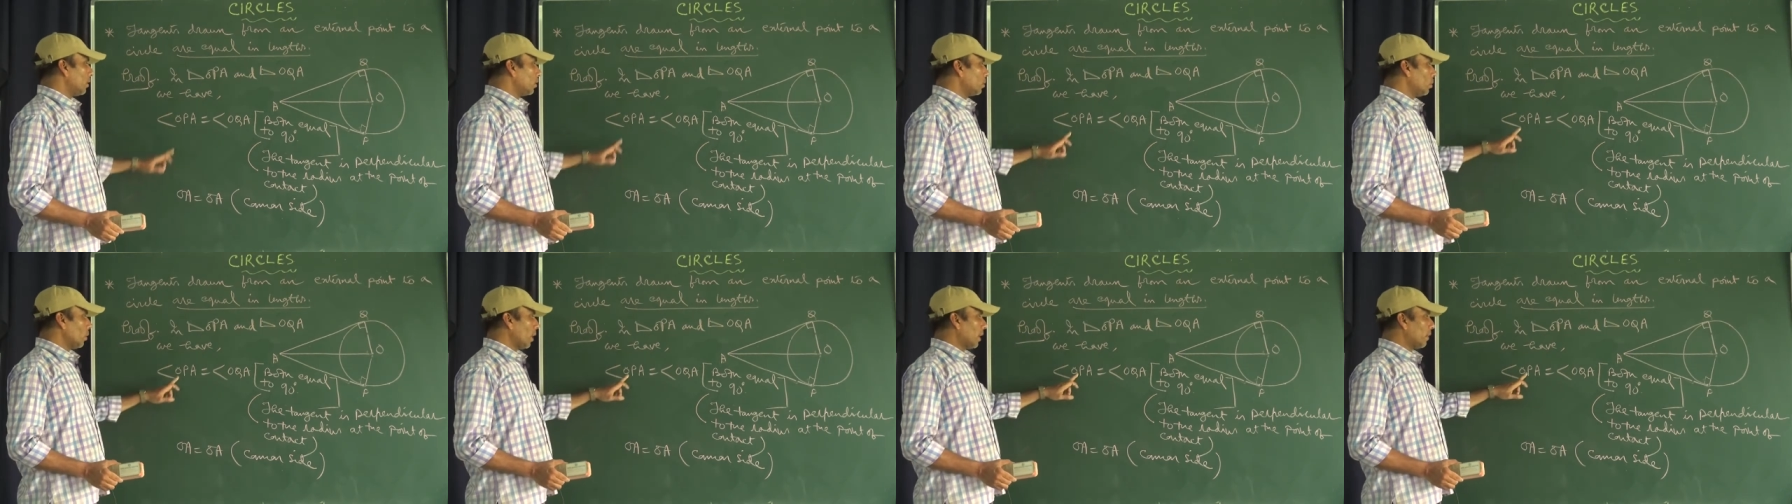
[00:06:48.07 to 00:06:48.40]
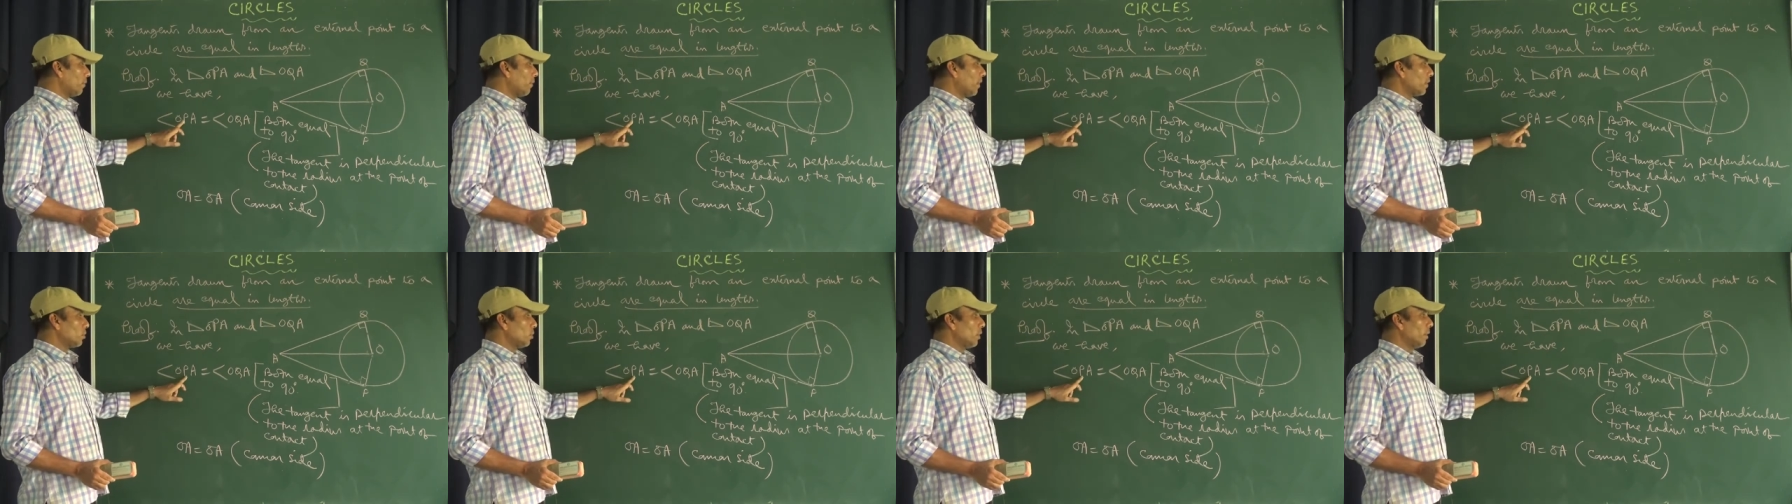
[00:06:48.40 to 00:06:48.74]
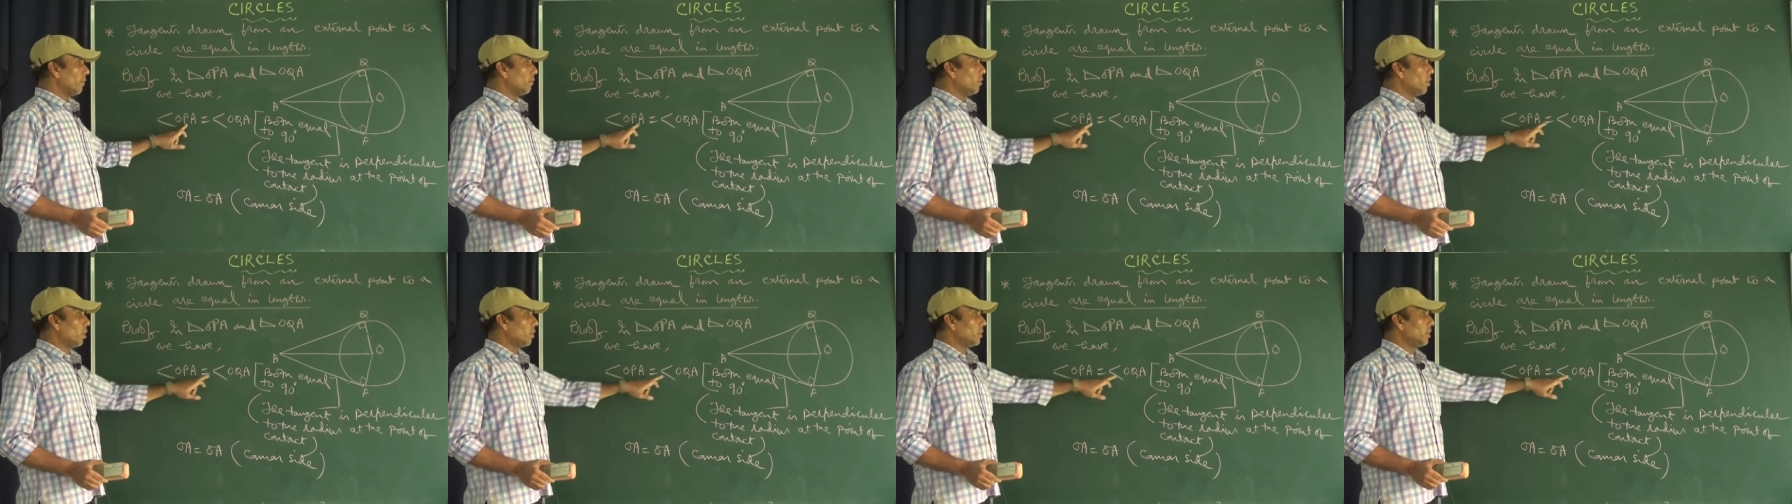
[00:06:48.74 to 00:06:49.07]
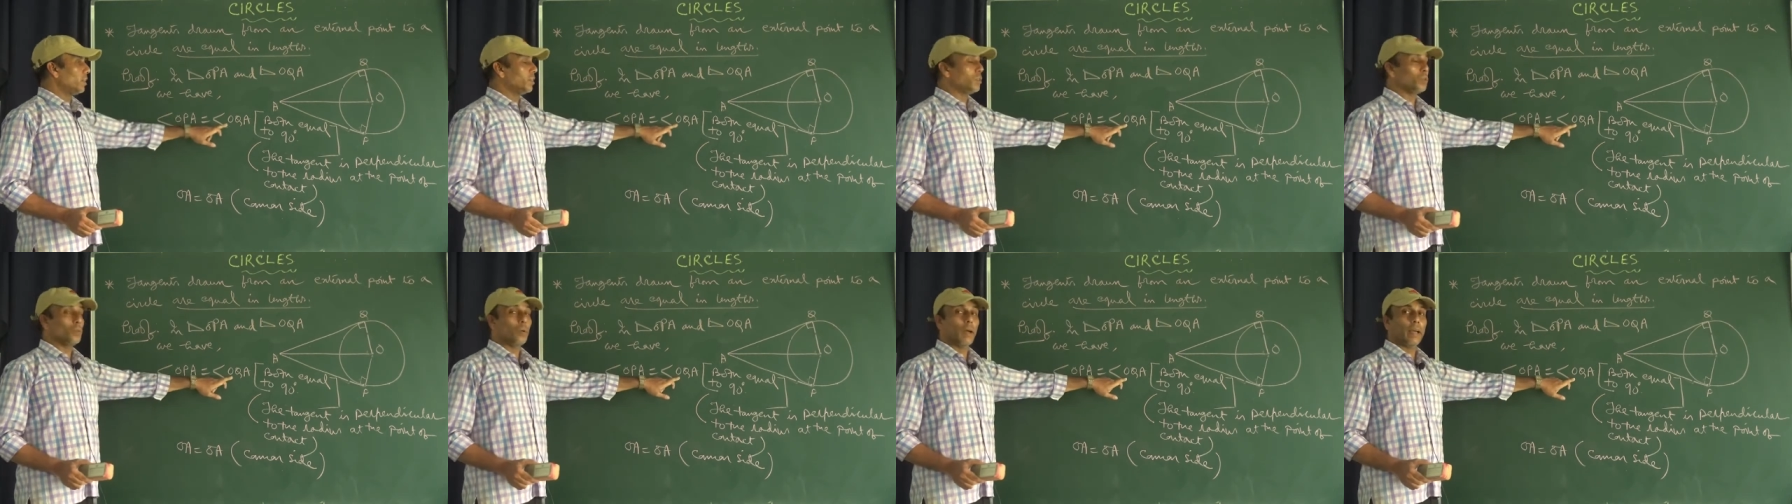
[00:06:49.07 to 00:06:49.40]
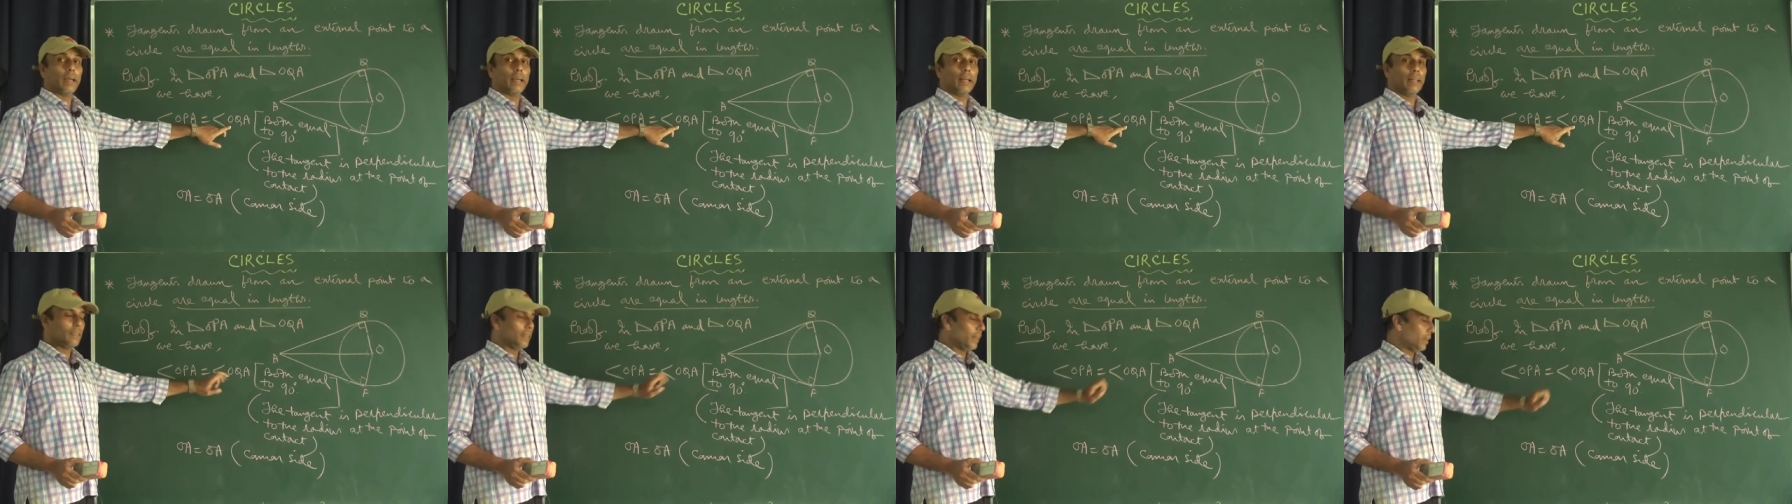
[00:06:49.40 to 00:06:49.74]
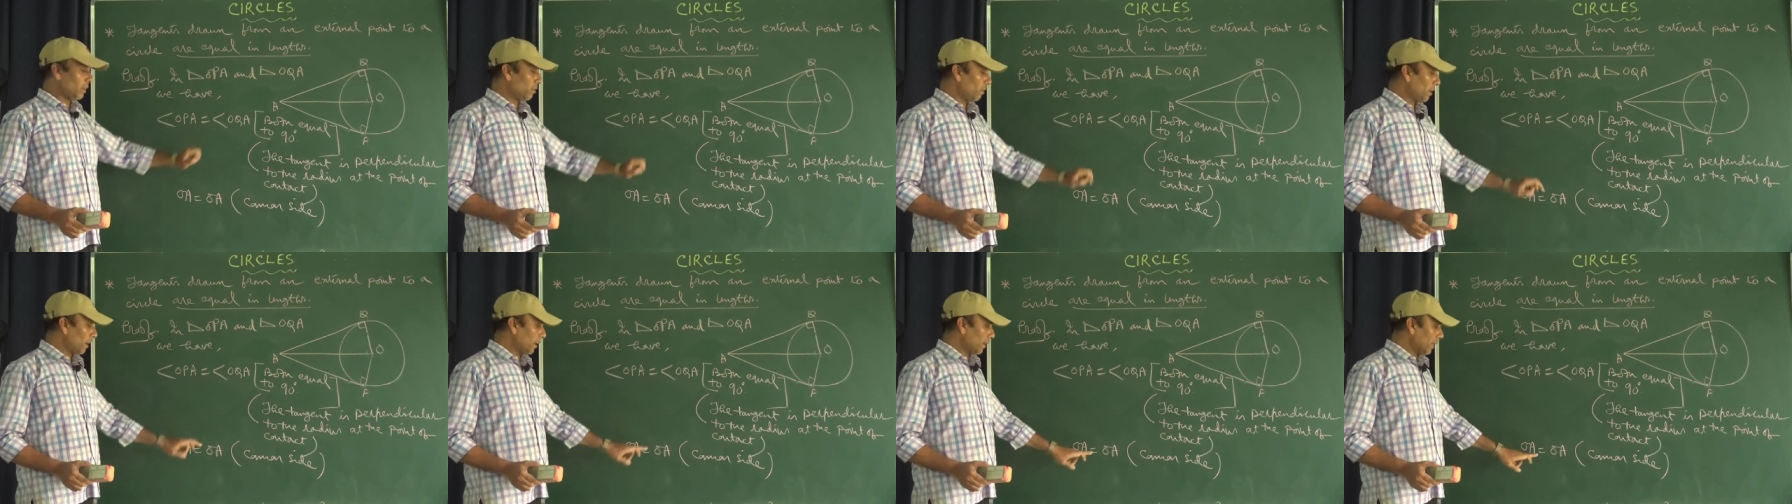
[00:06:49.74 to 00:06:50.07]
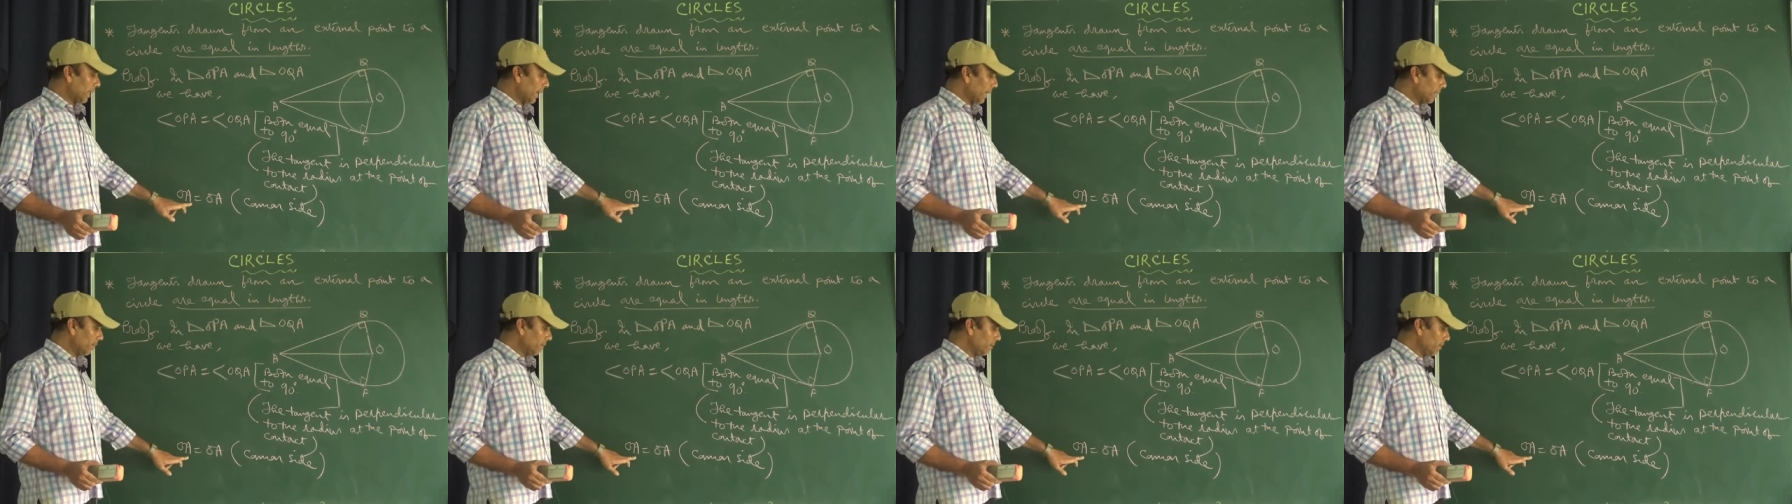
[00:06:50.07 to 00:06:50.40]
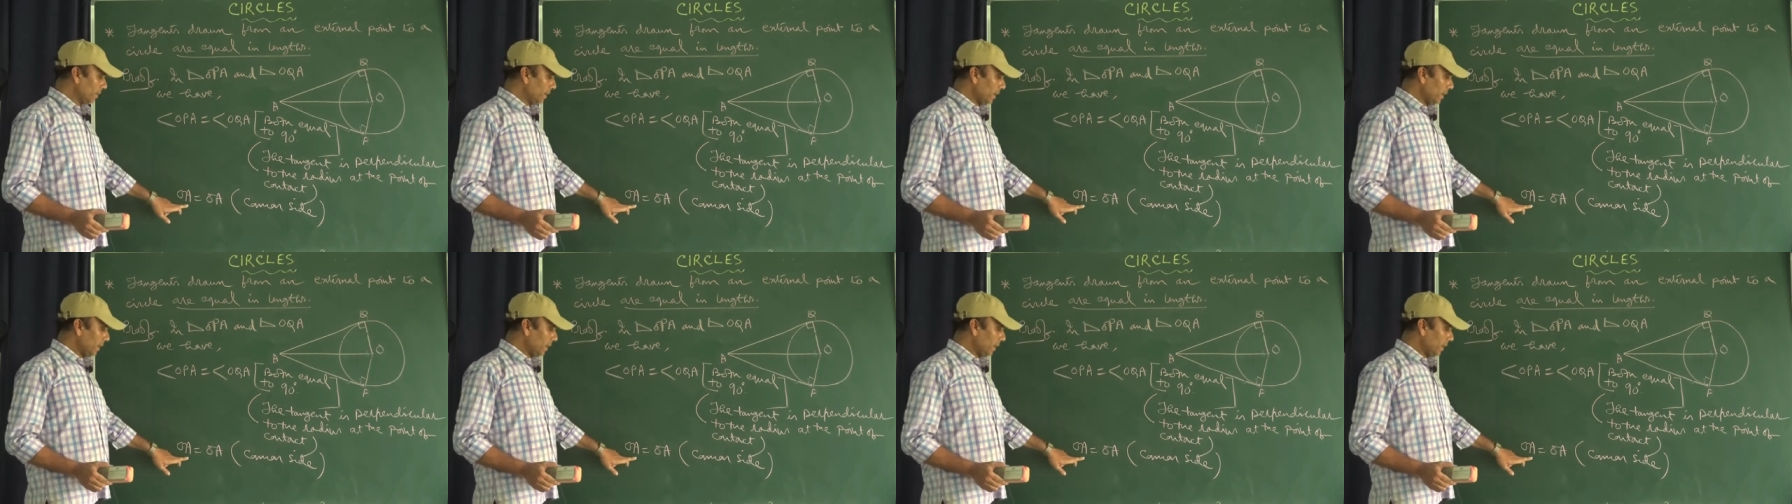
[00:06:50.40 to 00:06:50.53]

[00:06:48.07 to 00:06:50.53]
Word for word: So at first we have got these two angles equal, then